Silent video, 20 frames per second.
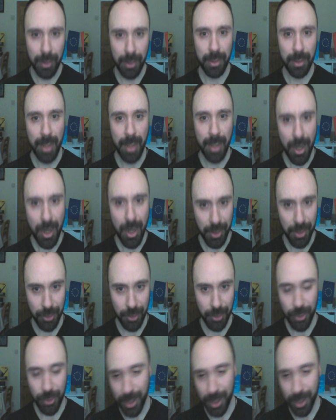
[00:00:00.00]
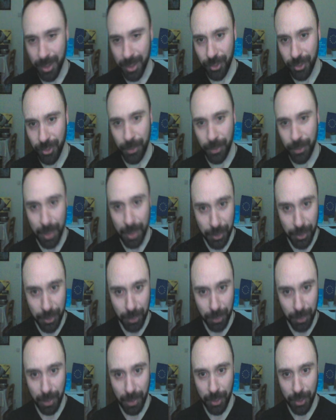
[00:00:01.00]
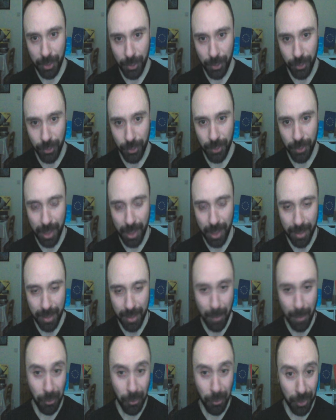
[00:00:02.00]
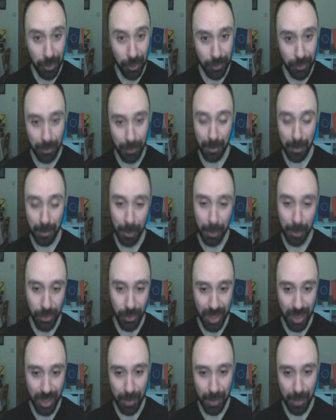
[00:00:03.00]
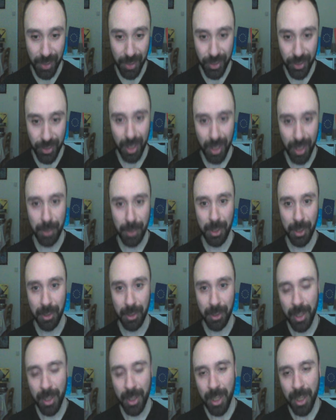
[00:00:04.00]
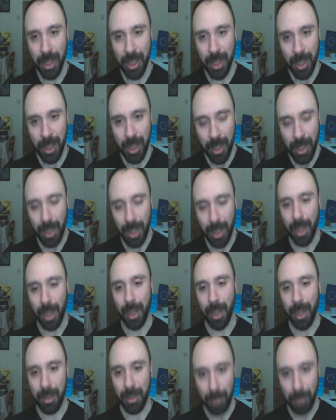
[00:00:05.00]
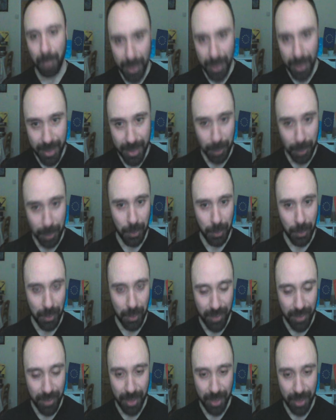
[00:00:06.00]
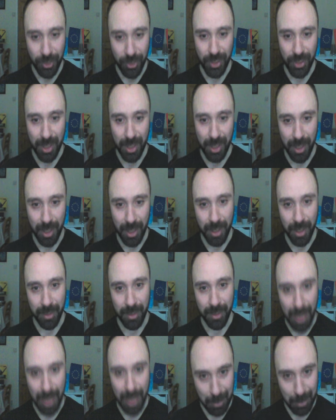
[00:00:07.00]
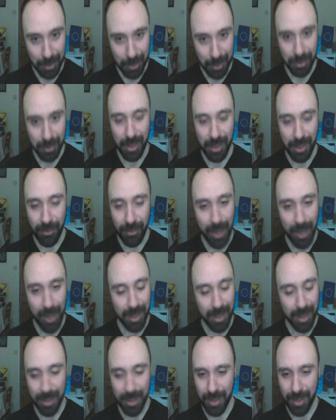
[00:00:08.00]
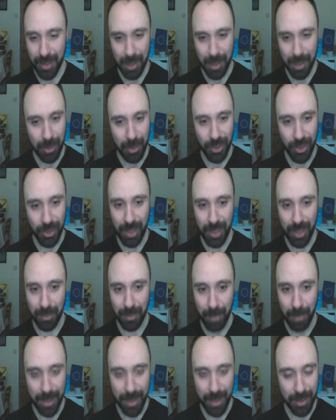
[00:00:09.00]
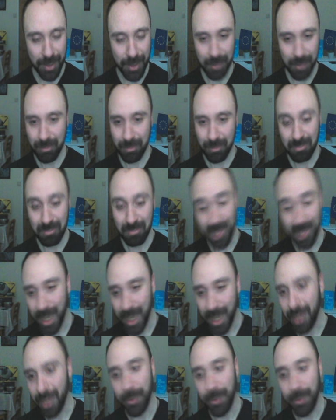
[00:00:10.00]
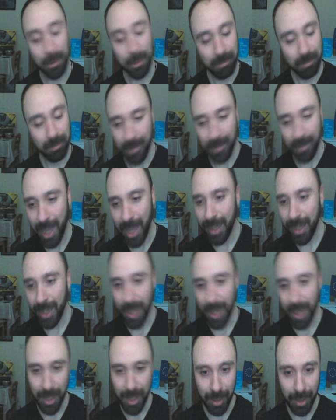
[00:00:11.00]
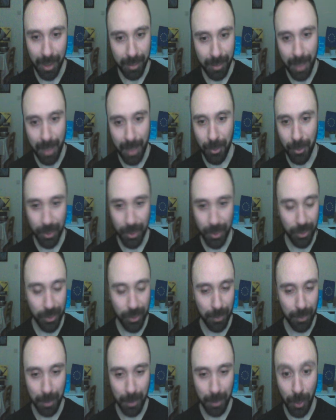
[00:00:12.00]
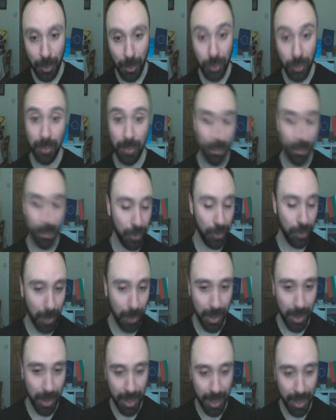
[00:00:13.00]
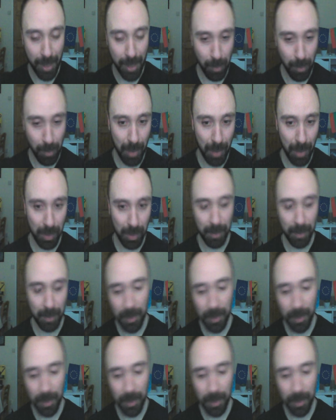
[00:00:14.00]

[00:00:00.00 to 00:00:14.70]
Carnage. Carnage is quite good because you get damage reduction from close enemies, and you can combine that with Revenge. It's gonna double the effect, and it's gonna be just even better. Again, if you're lacking any damage reduction from close, or if you just want to kind of bump up